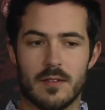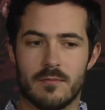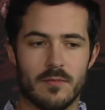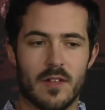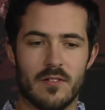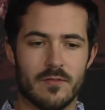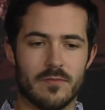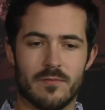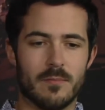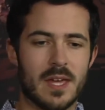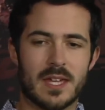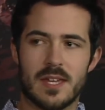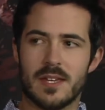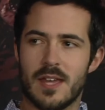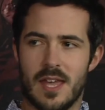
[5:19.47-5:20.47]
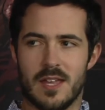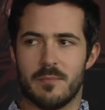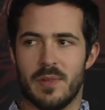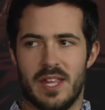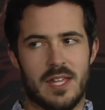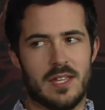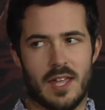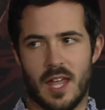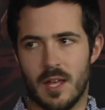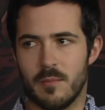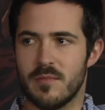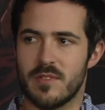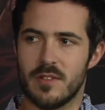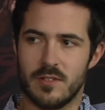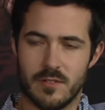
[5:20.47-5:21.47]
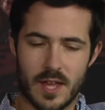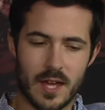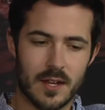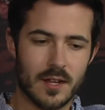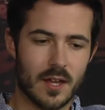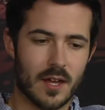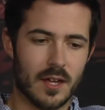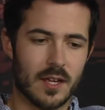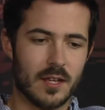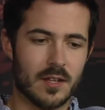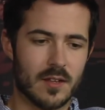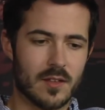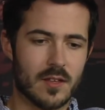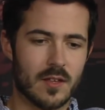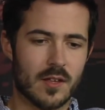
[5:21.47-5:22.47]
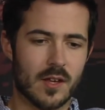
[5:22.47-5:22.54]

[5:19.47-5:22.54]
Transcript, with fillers: love making and playing games that do that. And